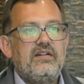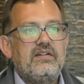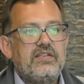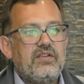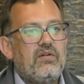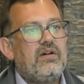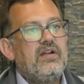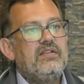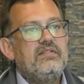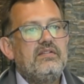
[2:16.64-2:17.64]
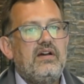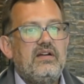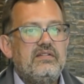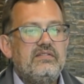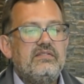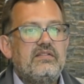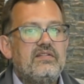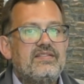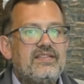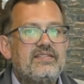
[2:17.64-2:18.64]
you know, on, on
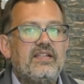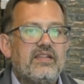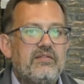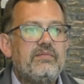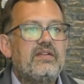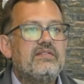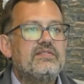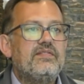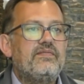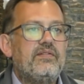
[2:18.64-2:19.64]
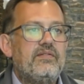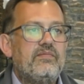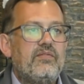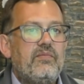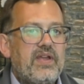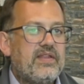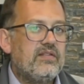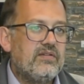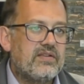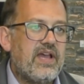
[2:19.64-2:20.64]
consistently because of the, the way they
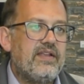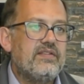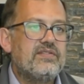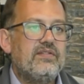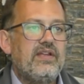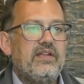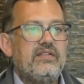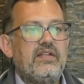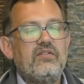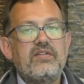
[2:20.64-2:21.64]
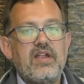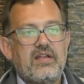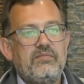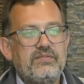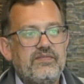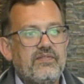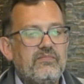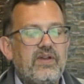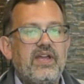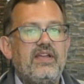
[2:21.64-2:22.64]
looked at it. So they, they looked at it a couple different
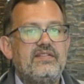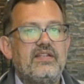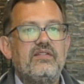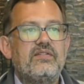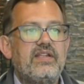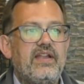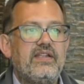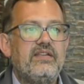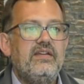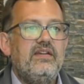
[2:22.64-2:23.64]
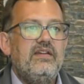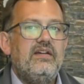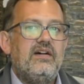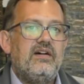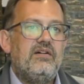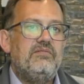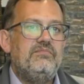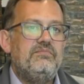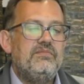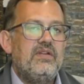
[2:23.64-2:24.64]
ways. They looked at it
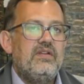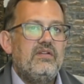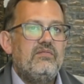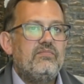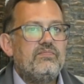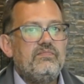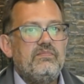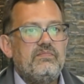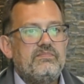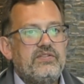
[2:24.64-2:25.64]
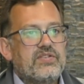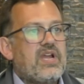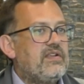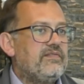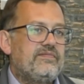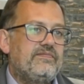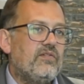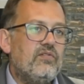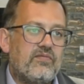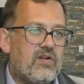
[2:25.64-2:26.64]
um, just kind of
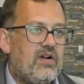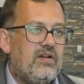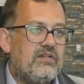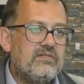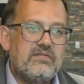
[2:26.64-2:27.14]
overall